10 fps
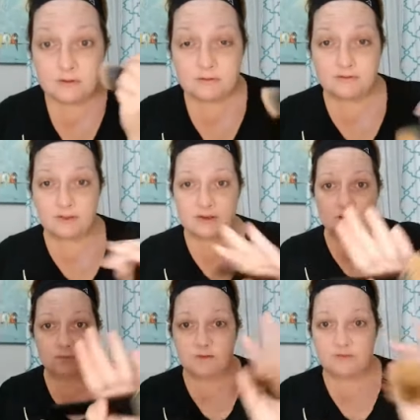
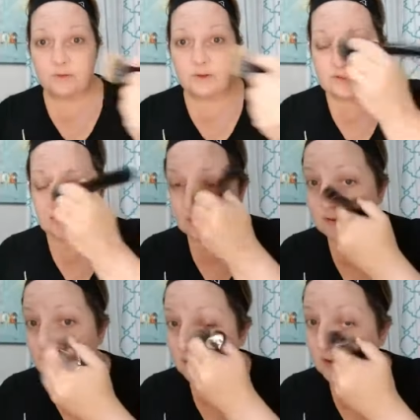Come on, focus.
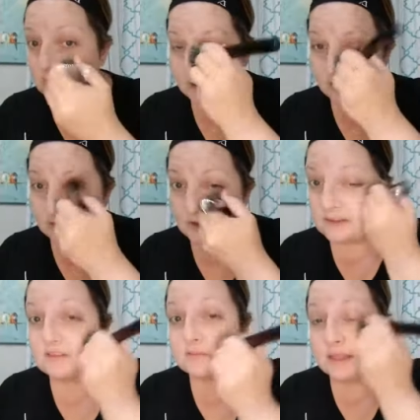This
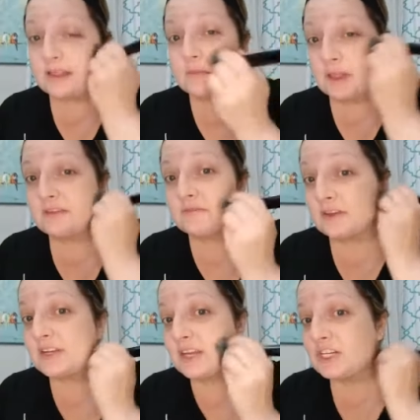is my LimeLife
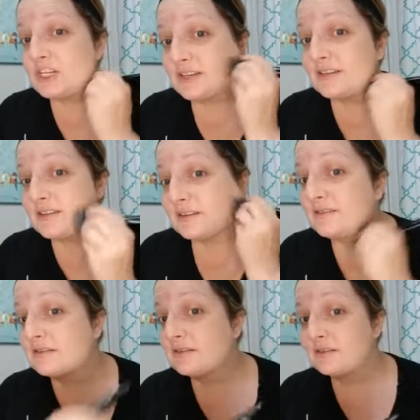foundation.
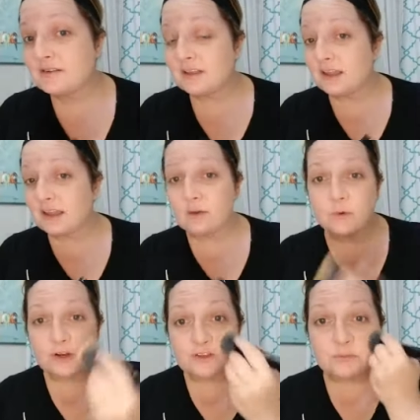Like, it
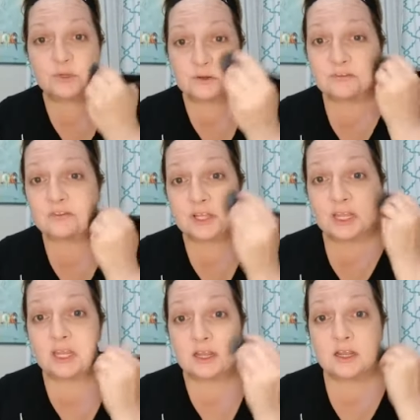works
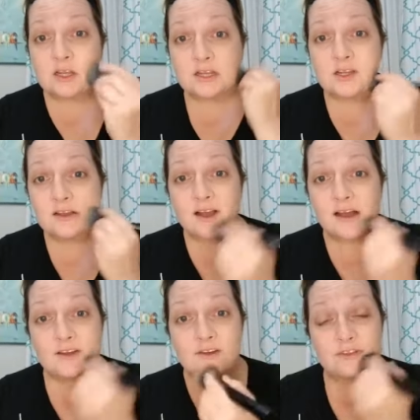beautifully
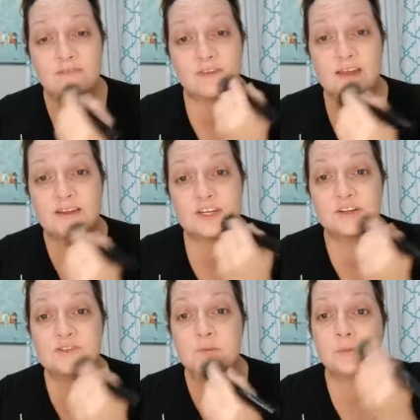under with the foundation
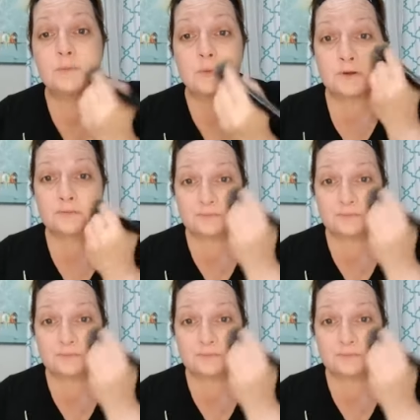as a primer.